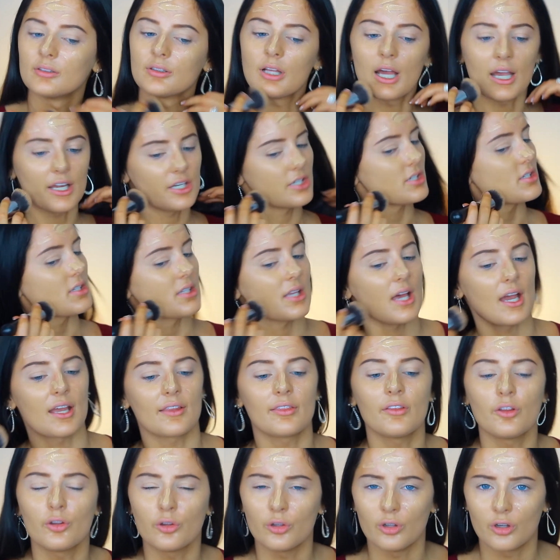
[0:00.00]
I just like
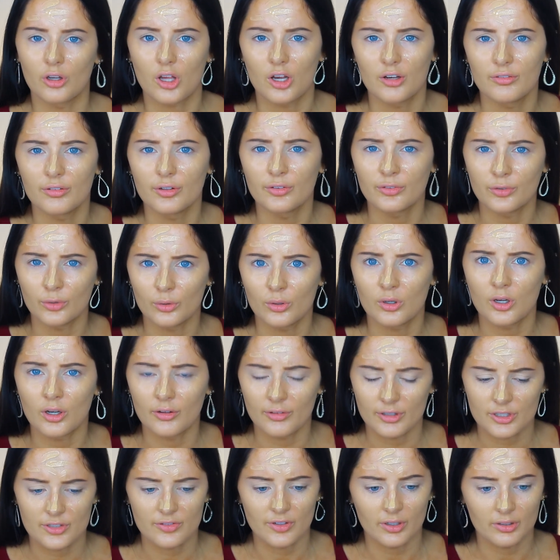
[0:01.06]
the look of a full
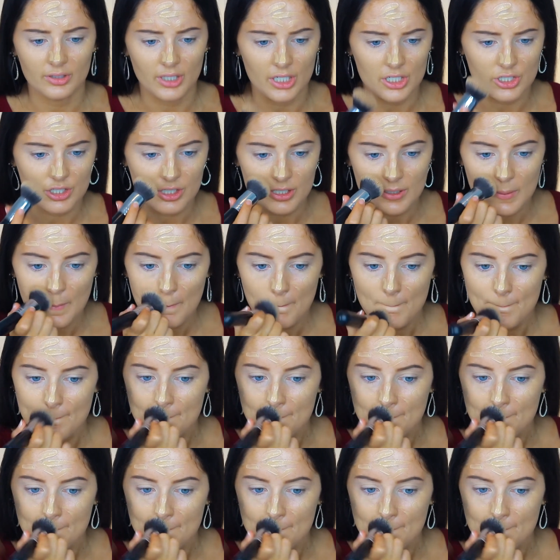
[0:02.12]
coverage foundation.